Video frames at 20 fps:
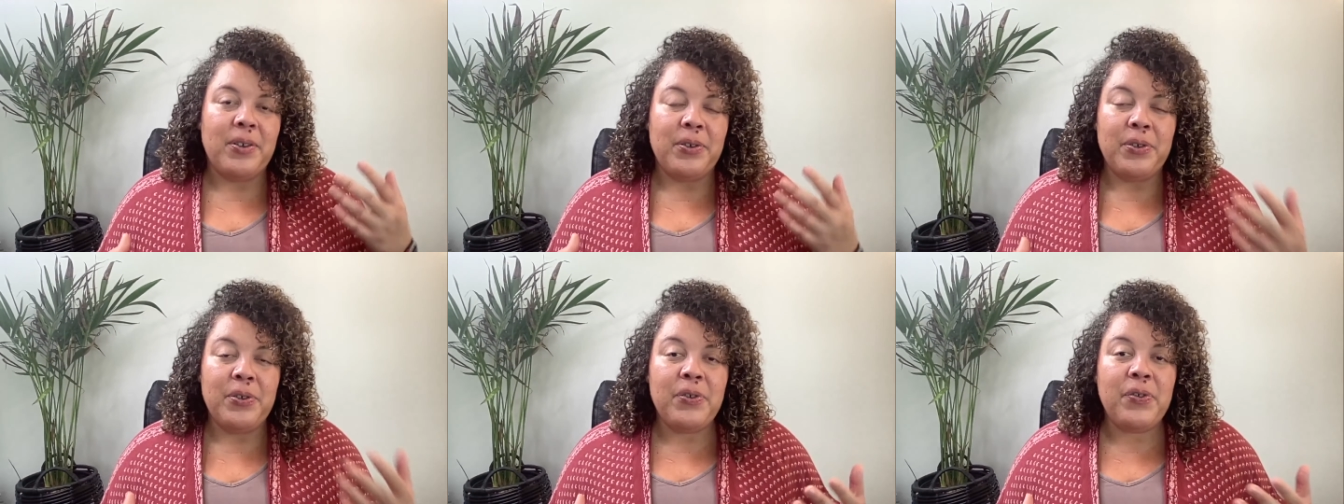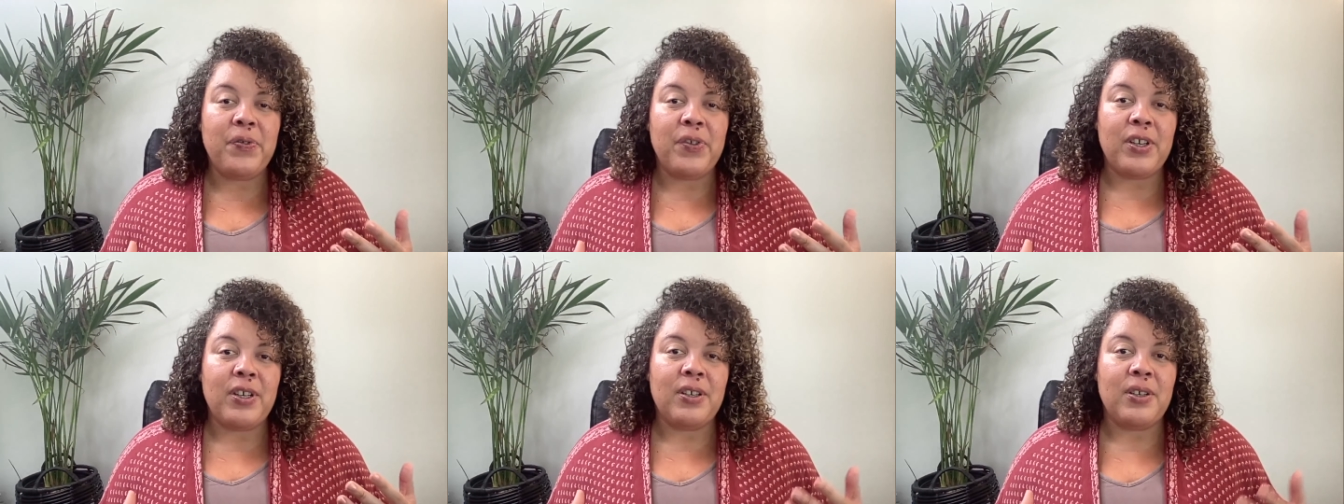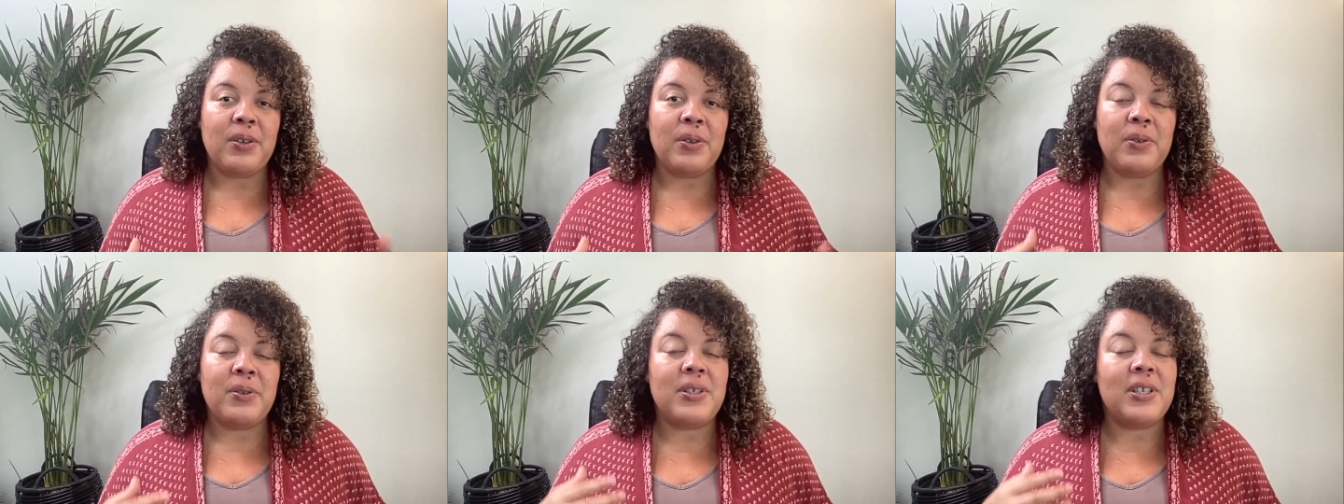new
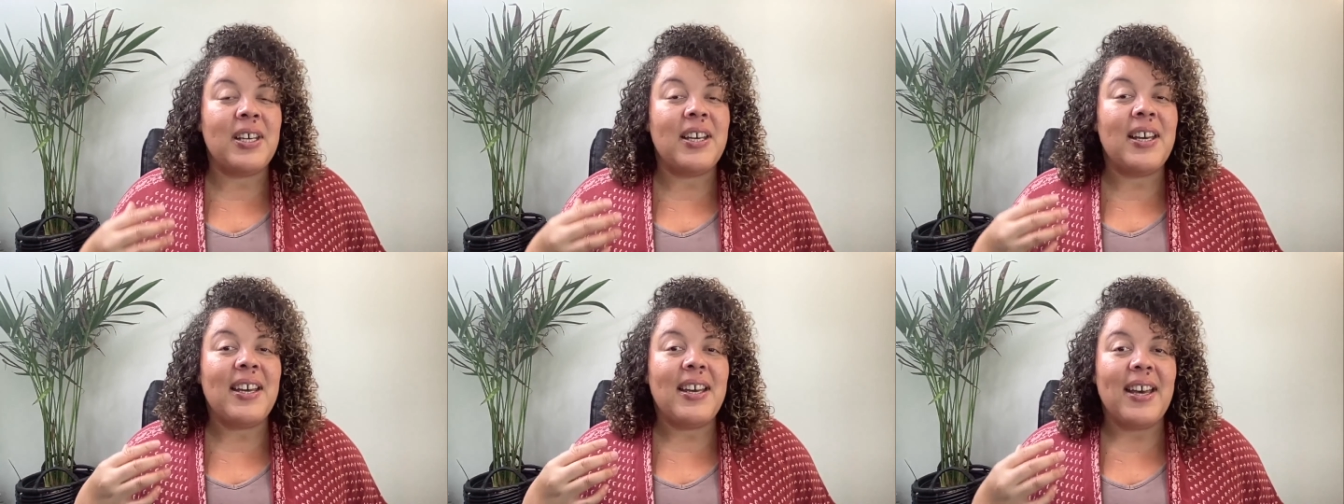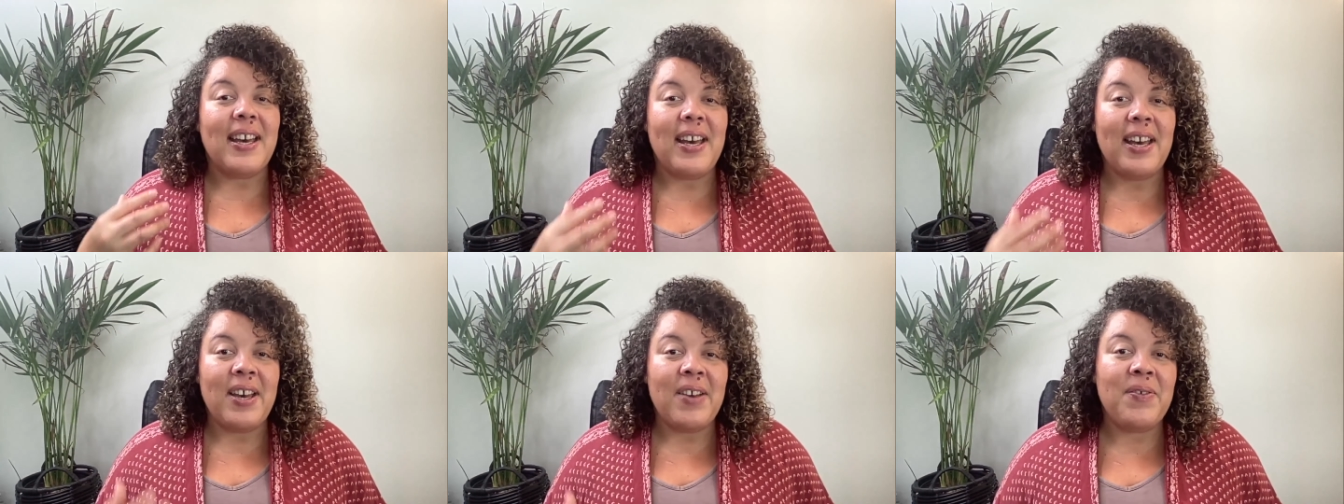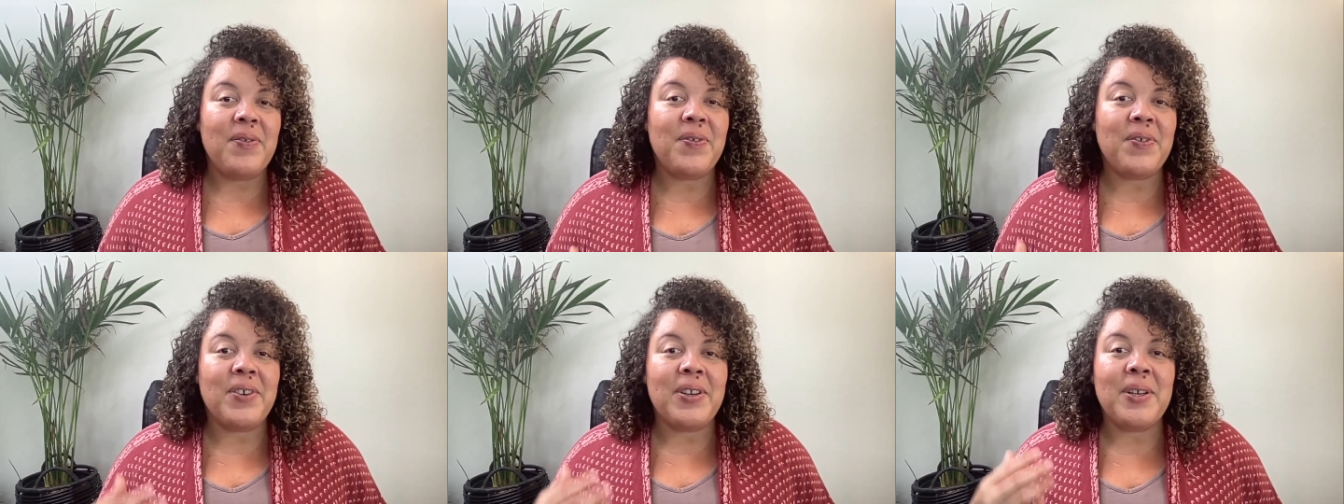videos
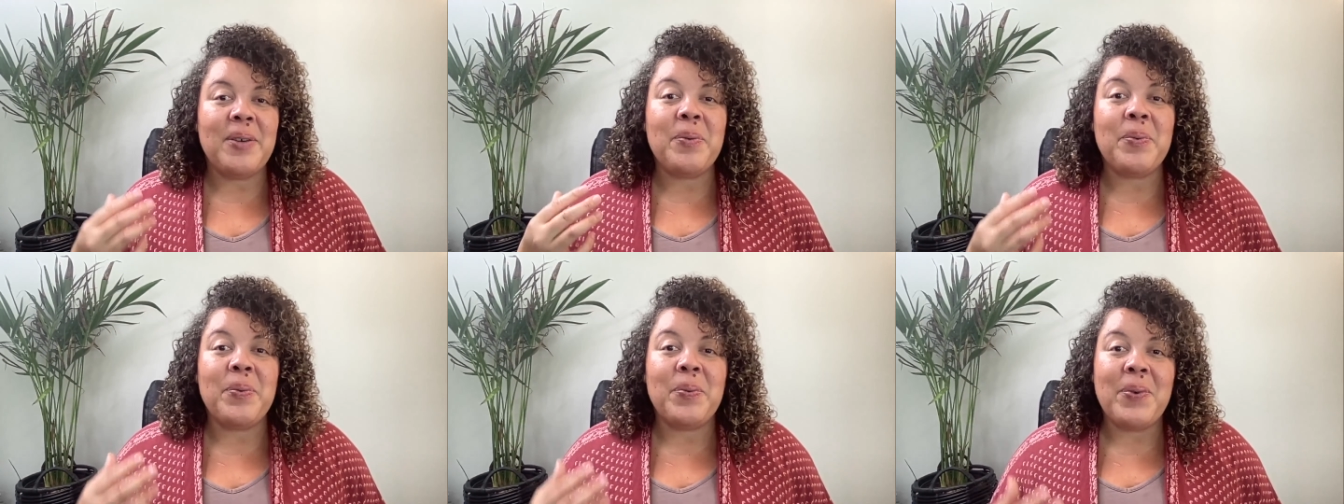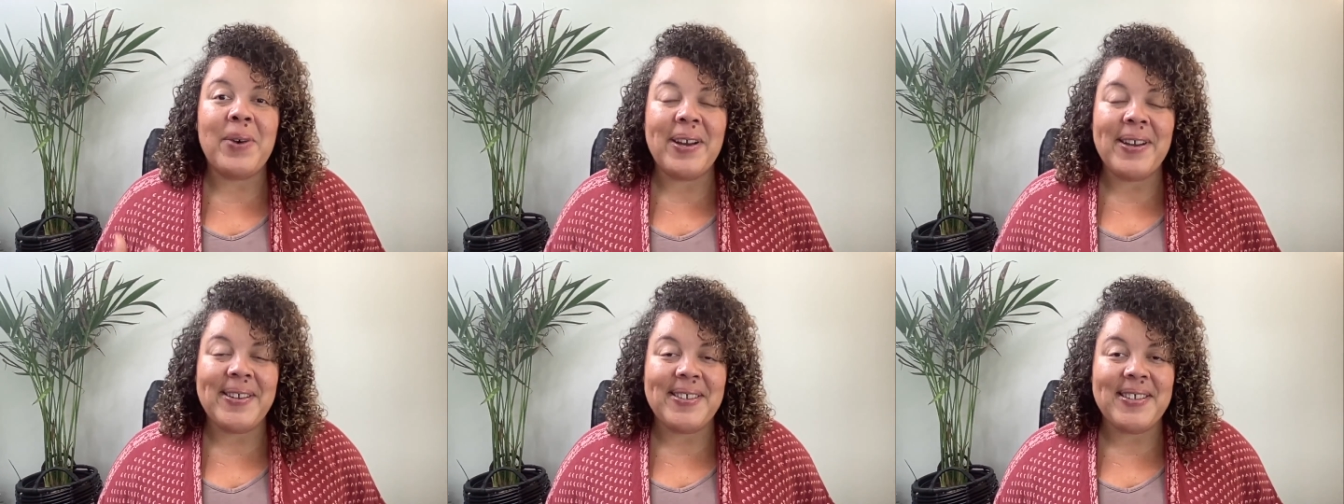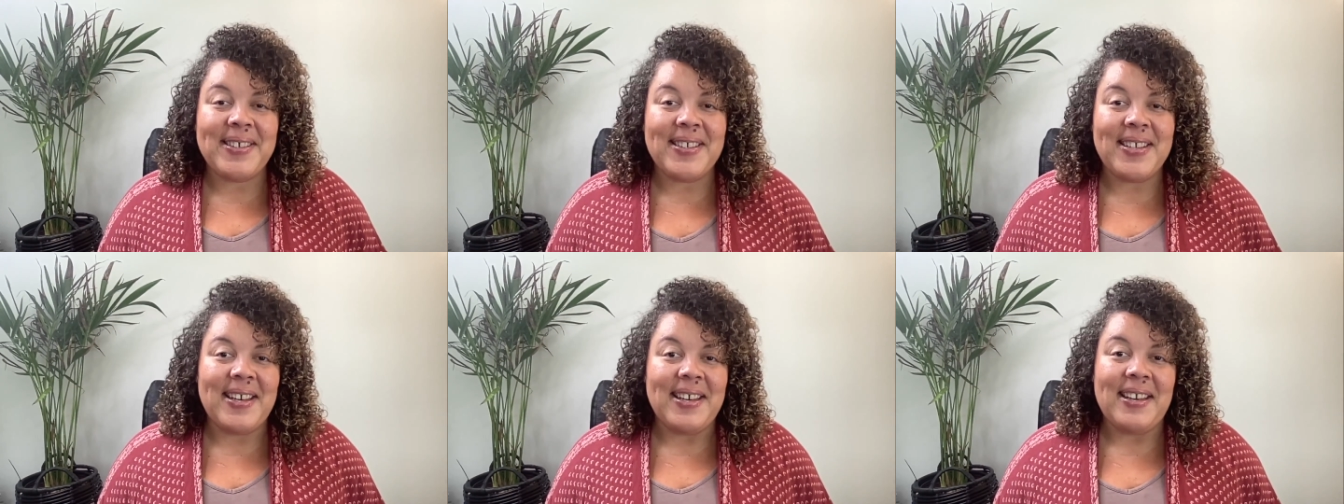every
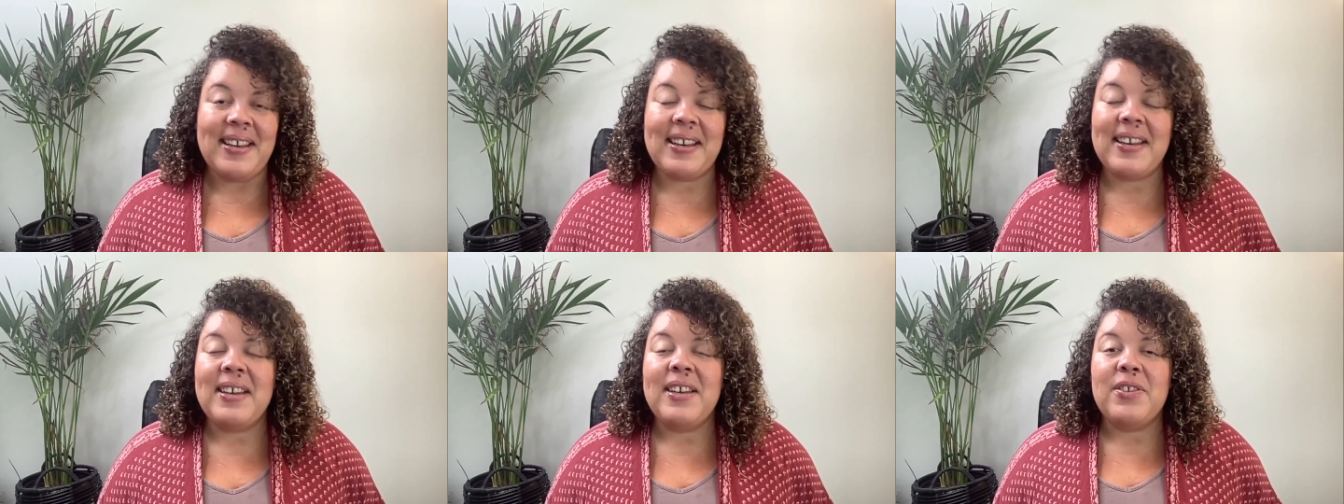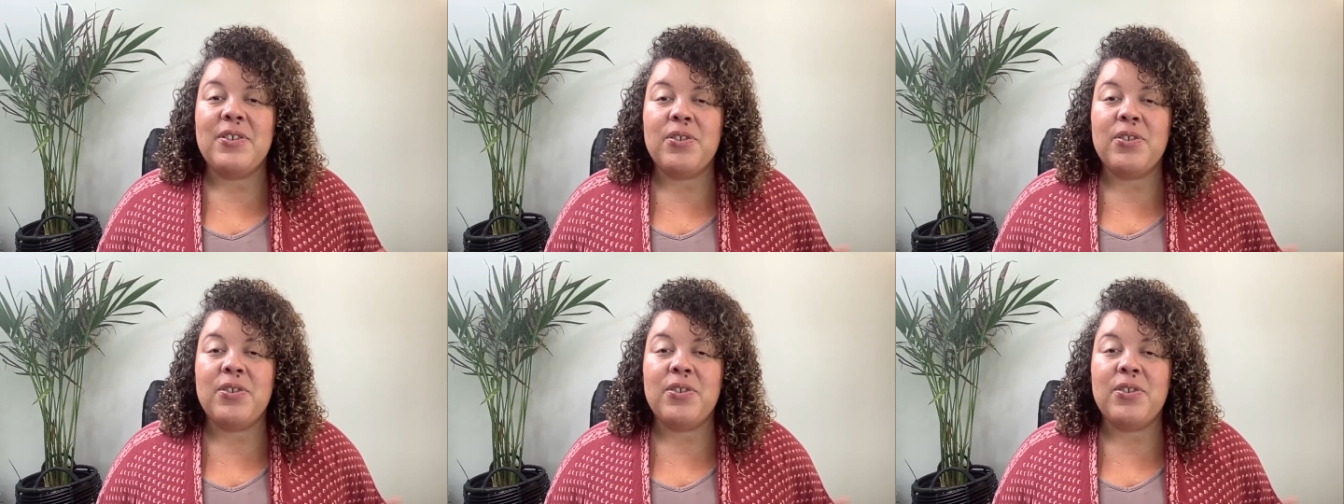Wednesday